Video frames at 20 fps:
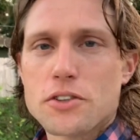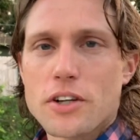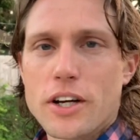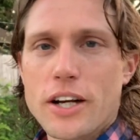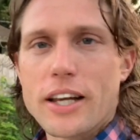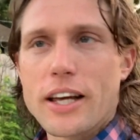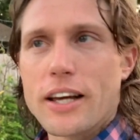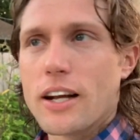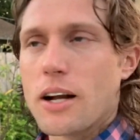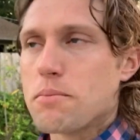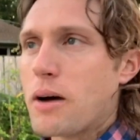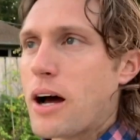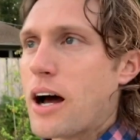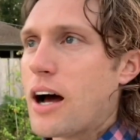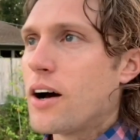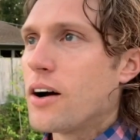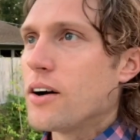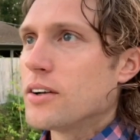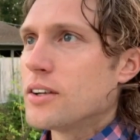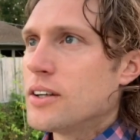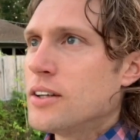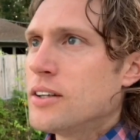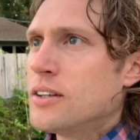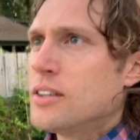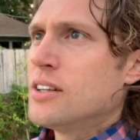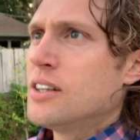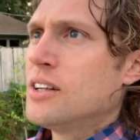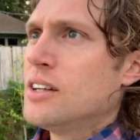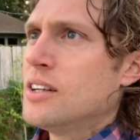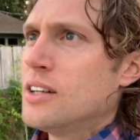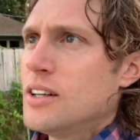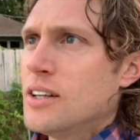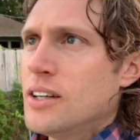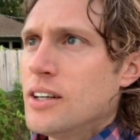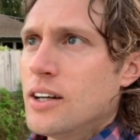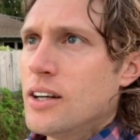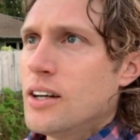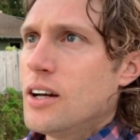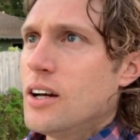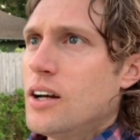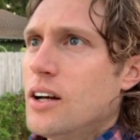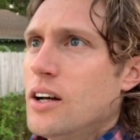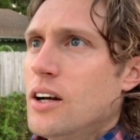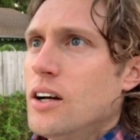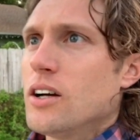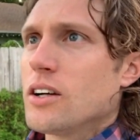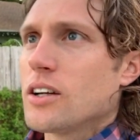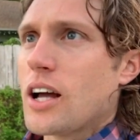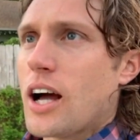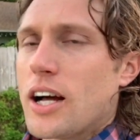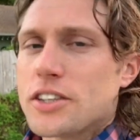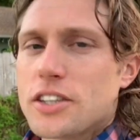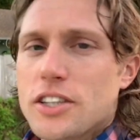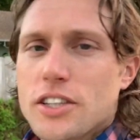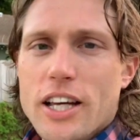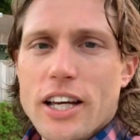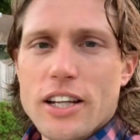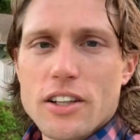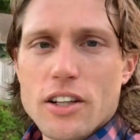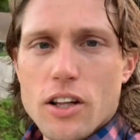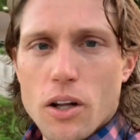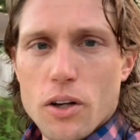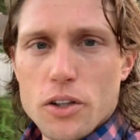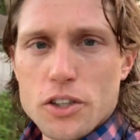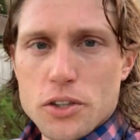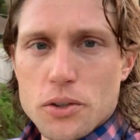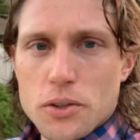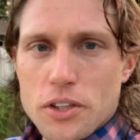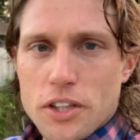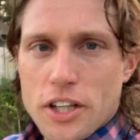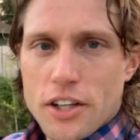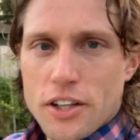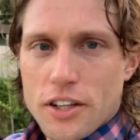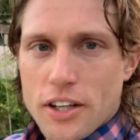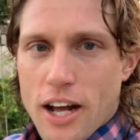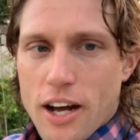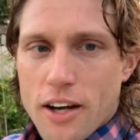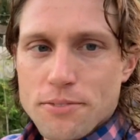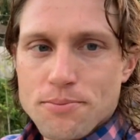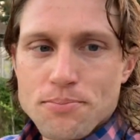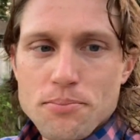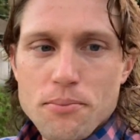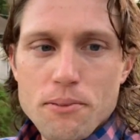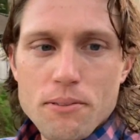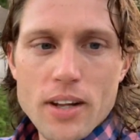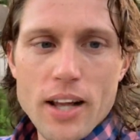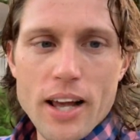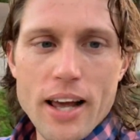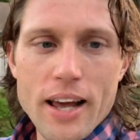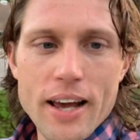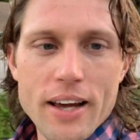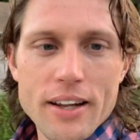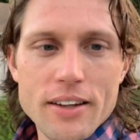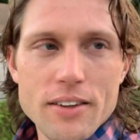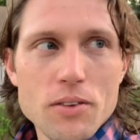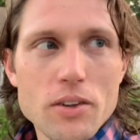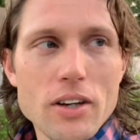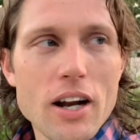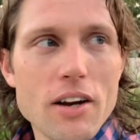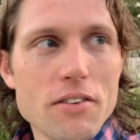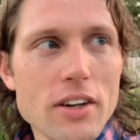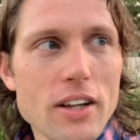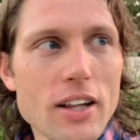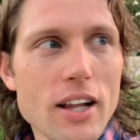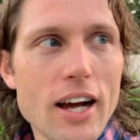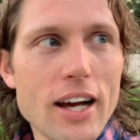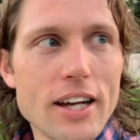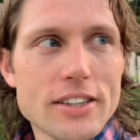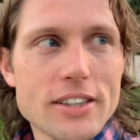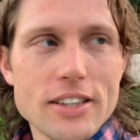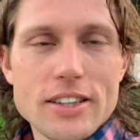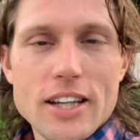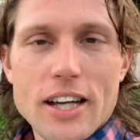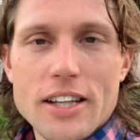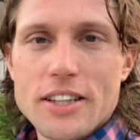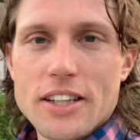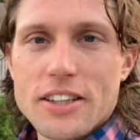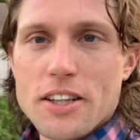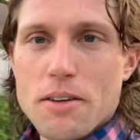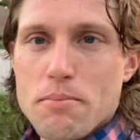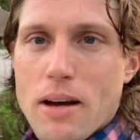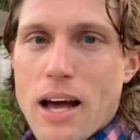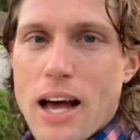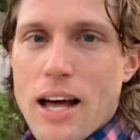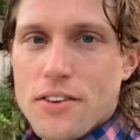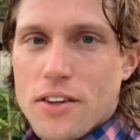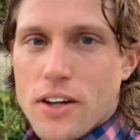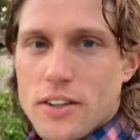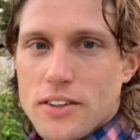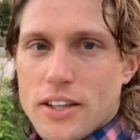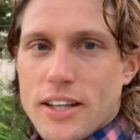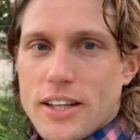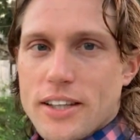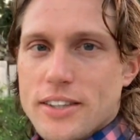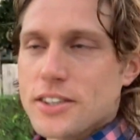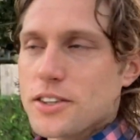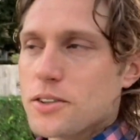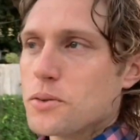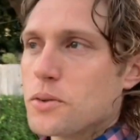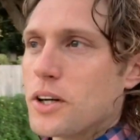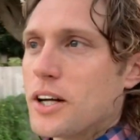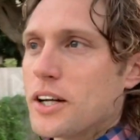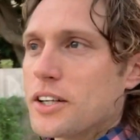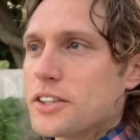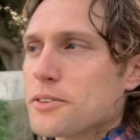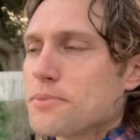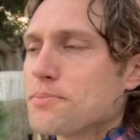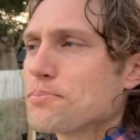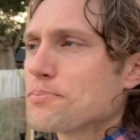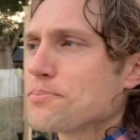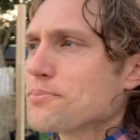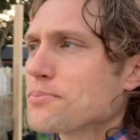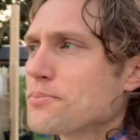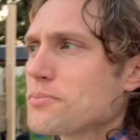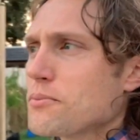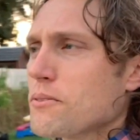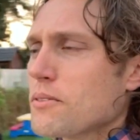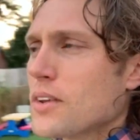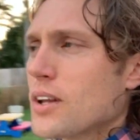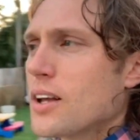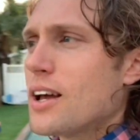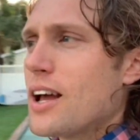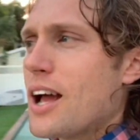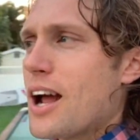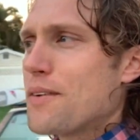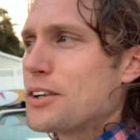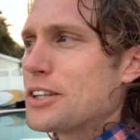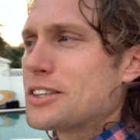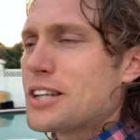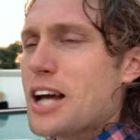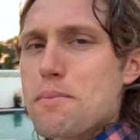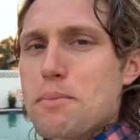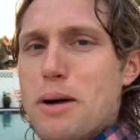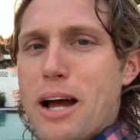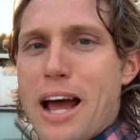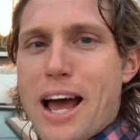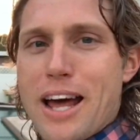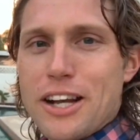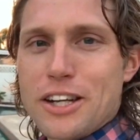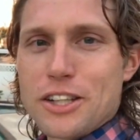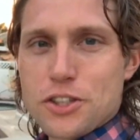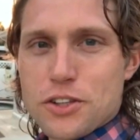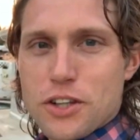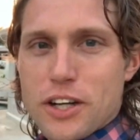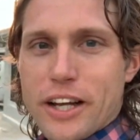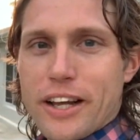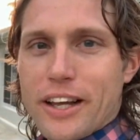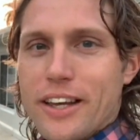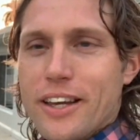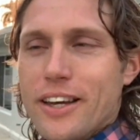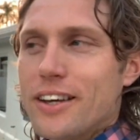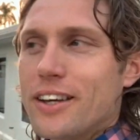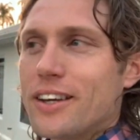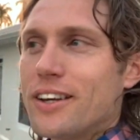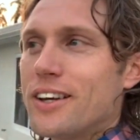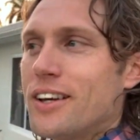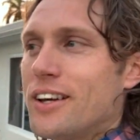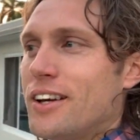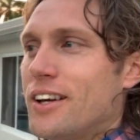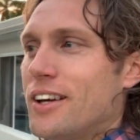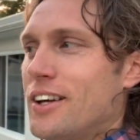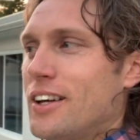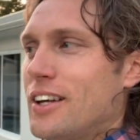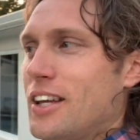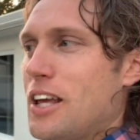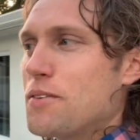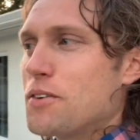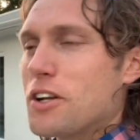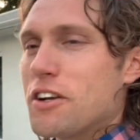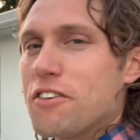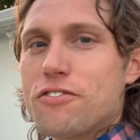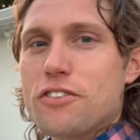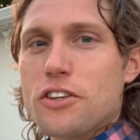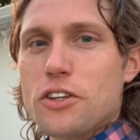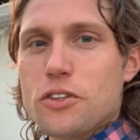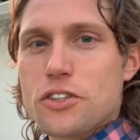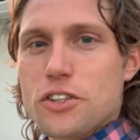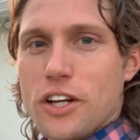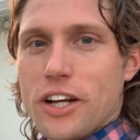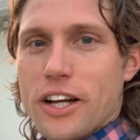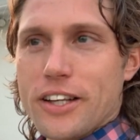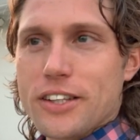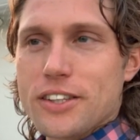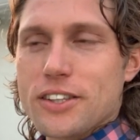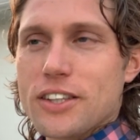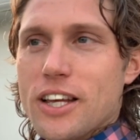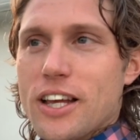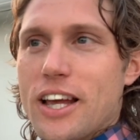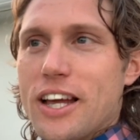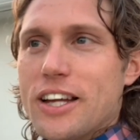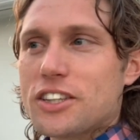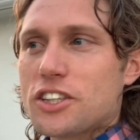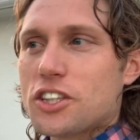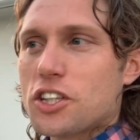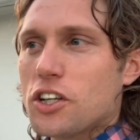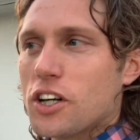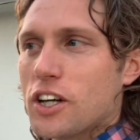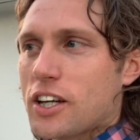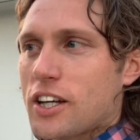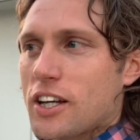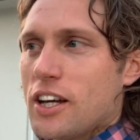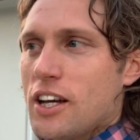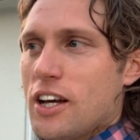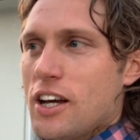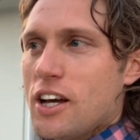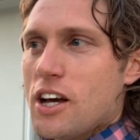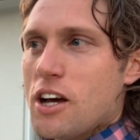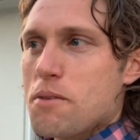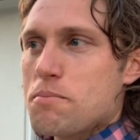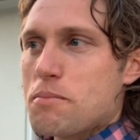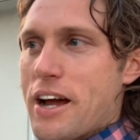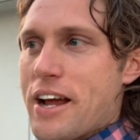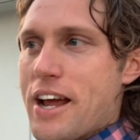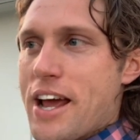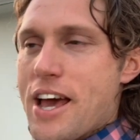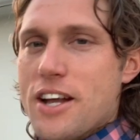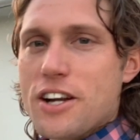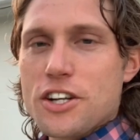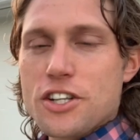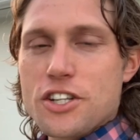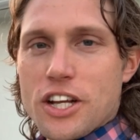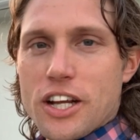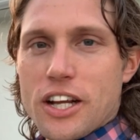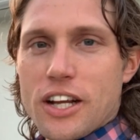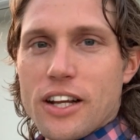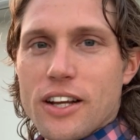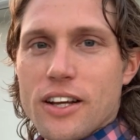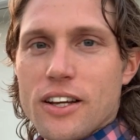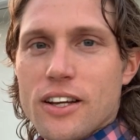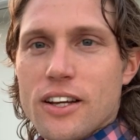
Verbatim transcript: drinking about, gosh, it's getting close to a year now. And what I realized as I did the math on this was every time I had a drink, even a few drinks, it took my energy,